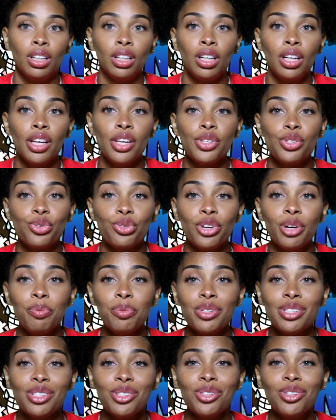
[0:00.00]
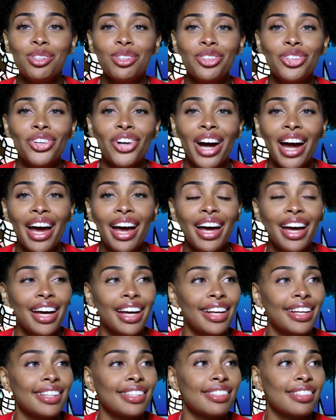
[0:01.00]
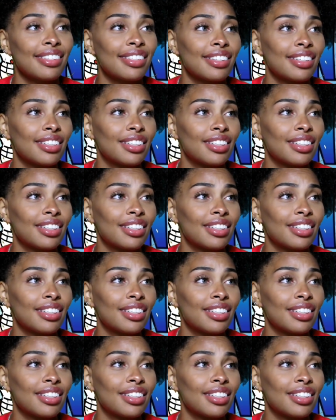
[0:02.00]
His grip was still in the grass.